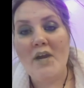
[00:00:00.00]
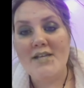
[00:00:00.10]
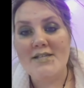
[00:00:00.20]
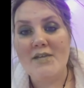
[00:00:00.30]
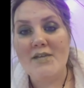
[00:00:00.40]
I
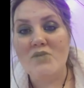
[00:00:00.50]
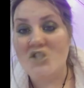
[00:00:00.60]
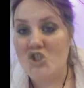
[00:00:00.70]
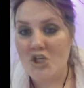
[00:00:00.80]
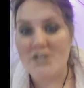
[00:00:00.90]
said was
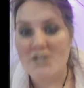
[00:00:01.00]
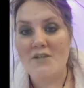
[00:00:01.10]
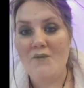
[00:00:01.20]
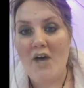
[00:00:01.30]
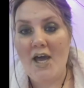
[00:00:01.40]

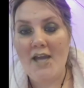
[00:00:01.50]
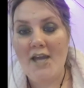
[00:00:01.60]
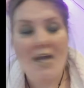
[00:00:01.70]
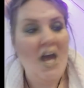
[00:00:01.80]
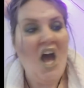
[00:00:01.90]
justified.